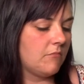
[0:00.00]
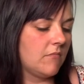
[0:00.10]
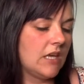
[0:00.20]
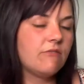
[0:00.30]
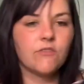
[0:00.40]

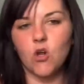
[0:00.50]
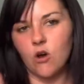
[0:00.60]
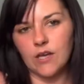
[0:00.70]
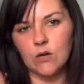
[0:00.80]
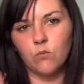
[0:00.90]
If
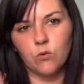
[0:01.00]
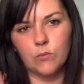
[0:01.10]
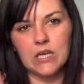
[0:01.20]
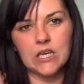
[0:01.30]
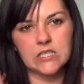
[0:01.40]
not, it will
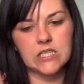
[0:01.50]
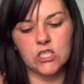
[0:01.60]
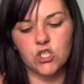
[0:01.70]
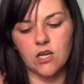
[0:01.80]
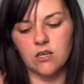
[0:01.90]
be a
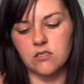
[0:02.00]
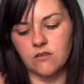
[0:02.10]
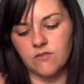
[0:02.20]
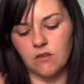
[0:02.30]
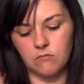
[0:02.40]
t-shirt
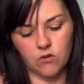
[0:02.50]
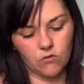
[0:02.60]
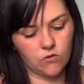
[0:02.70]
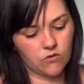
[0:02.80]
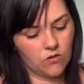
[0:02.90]
of some
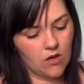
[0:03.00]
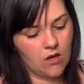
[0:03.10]
sorts.